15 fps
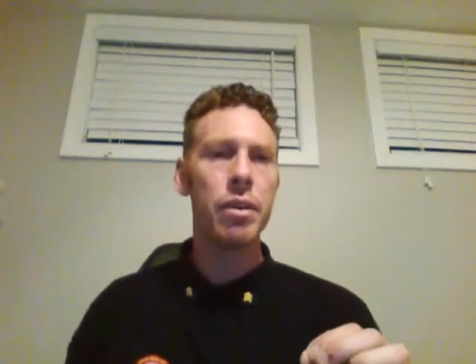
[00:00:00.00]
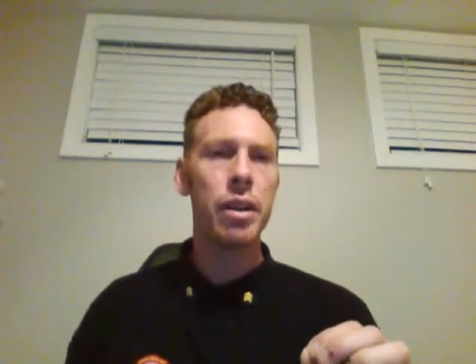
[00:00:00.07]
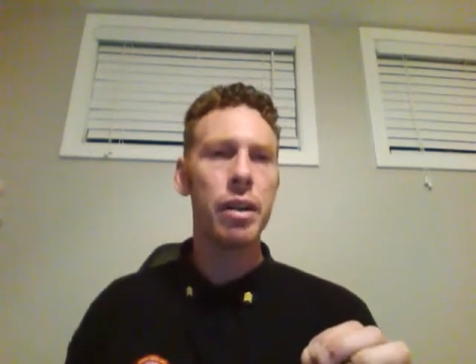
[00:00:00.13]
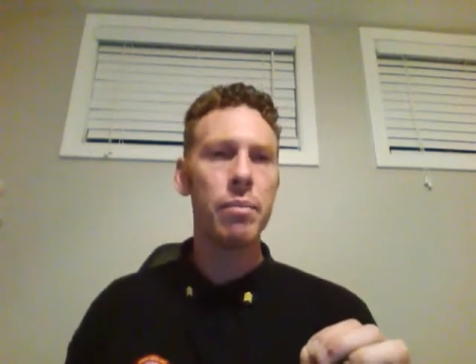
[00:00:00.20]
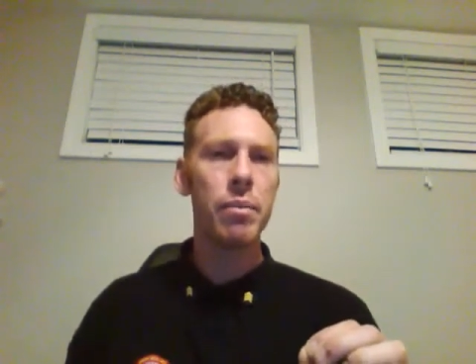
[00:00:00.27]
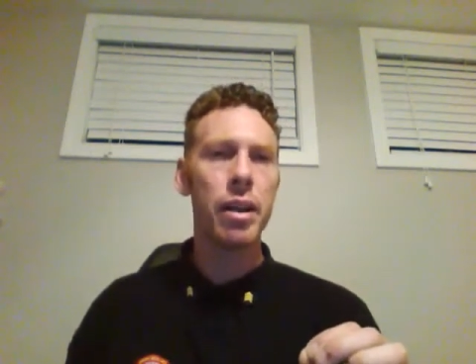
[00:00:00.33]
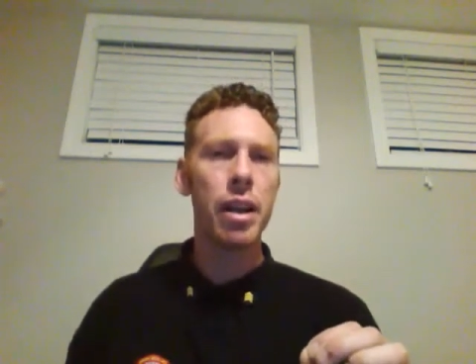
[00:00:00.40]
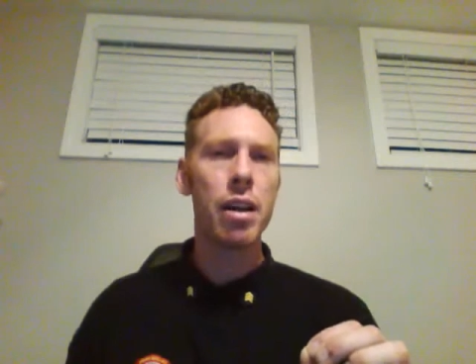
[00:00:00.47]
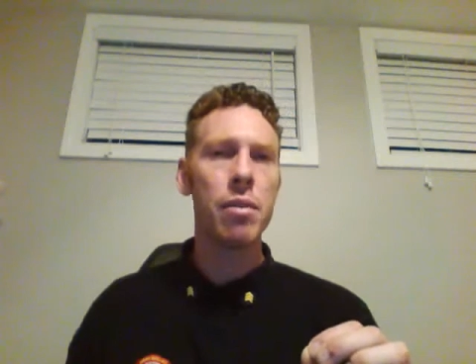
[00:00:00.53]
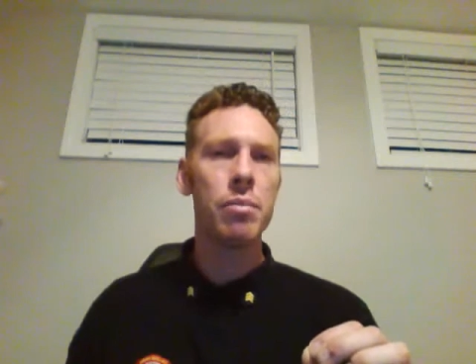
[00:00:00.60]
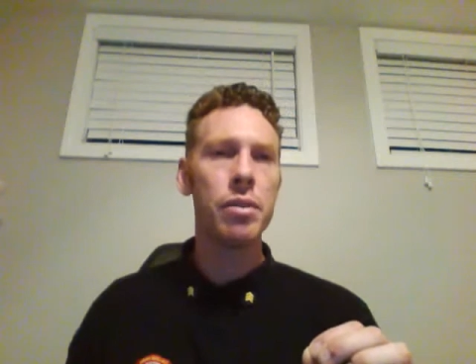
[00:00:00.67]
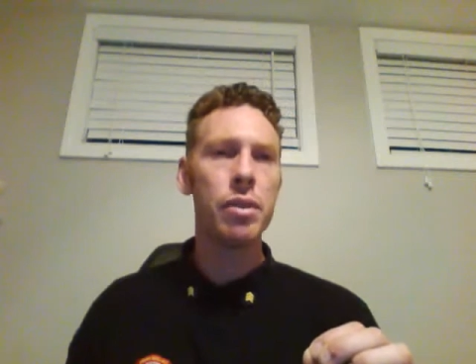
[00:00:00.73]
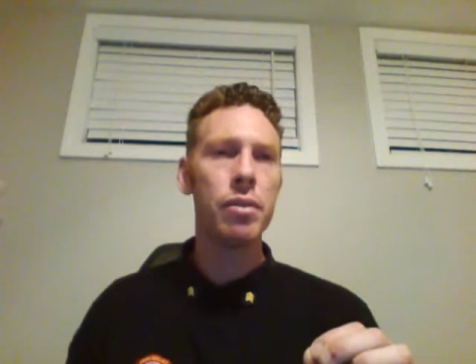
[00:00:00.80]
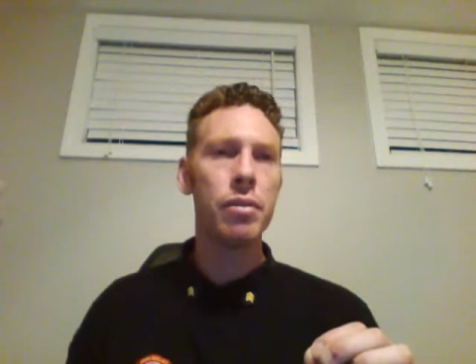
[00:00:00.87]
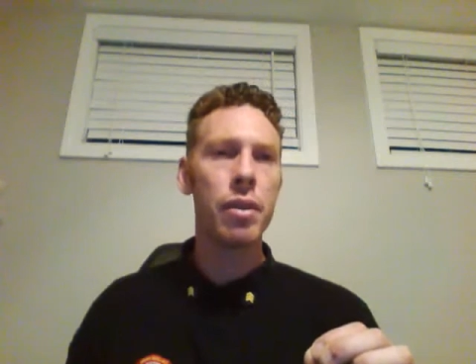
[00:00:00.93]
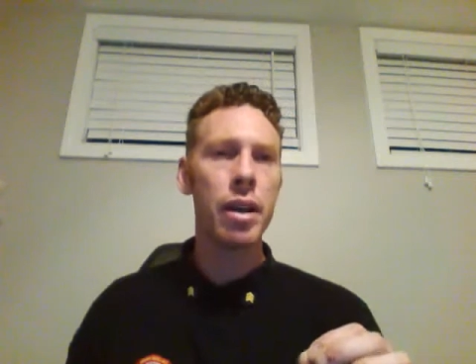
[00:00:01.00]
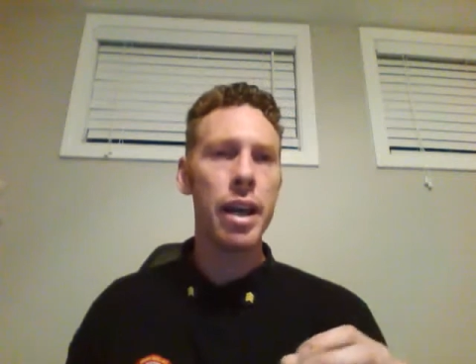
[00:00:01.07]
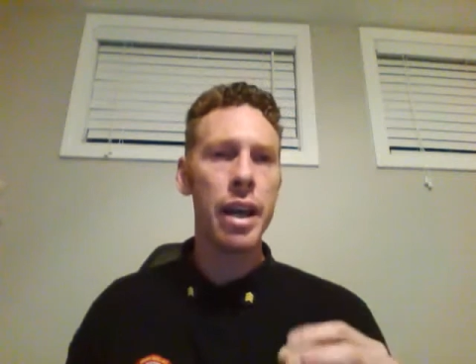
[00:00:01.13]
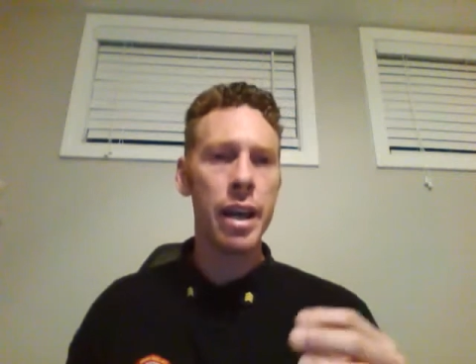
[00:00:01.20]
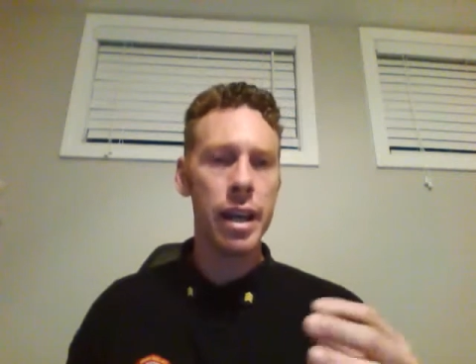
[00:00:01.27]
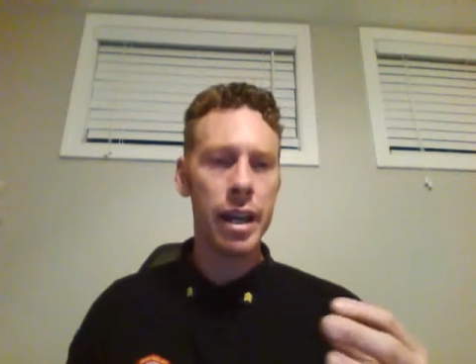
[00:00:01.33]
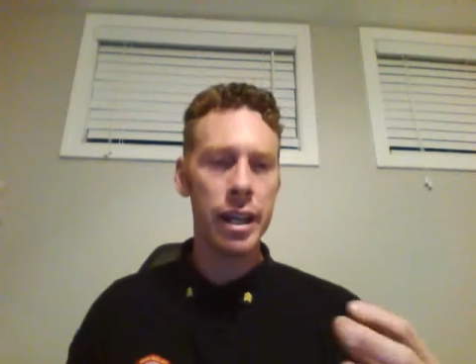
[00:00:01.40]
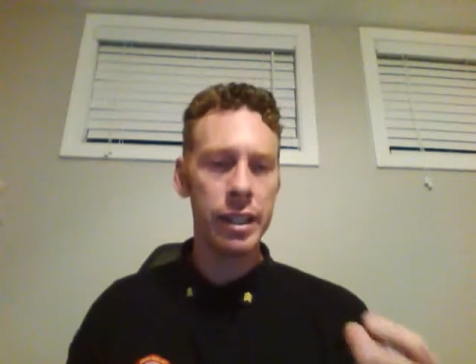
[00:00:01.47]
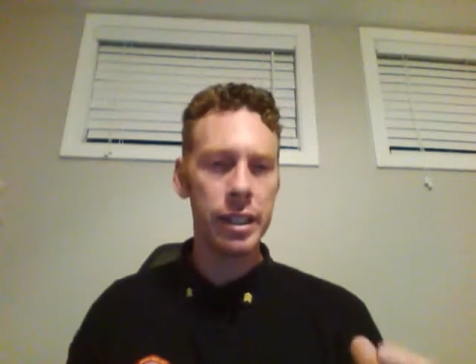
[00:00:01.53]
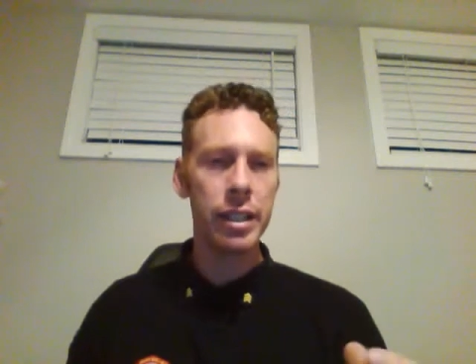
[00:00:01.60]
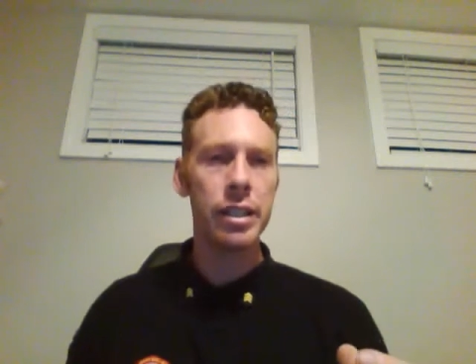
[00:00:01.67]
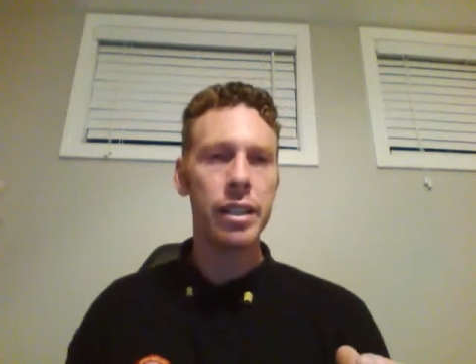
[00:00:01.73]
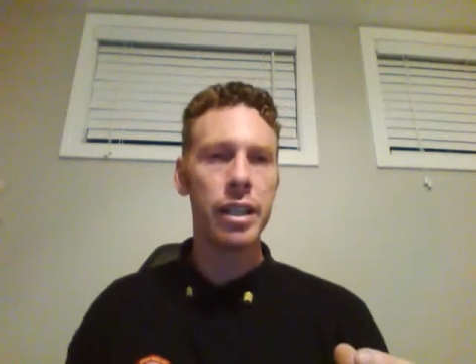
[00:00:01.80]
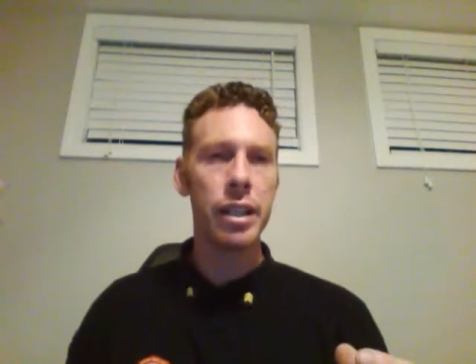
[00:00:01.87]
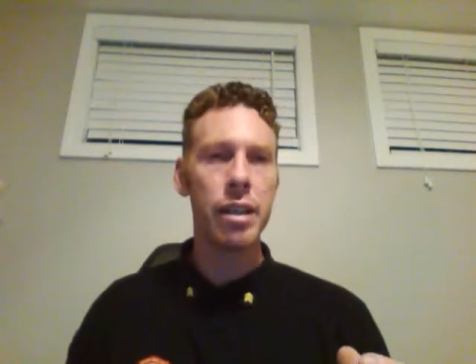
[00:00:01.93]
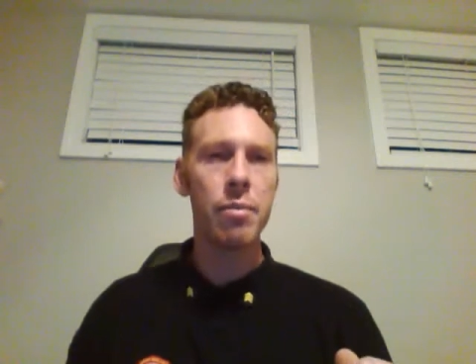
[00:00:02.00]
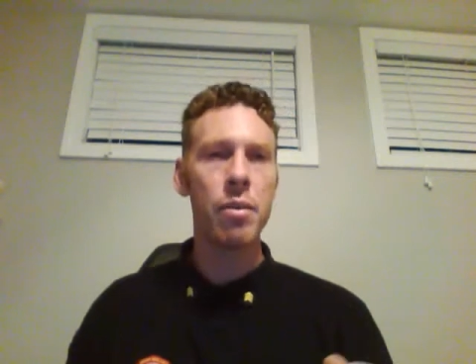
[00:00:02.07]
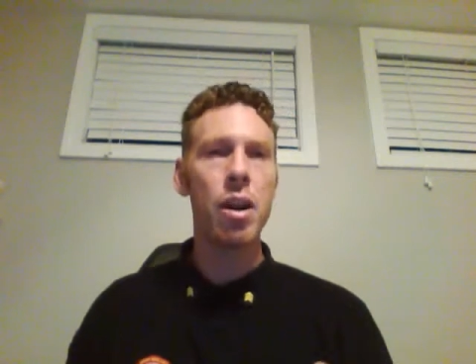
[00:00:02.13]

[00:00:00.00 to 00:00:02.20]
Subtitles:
when it comes to assisting them,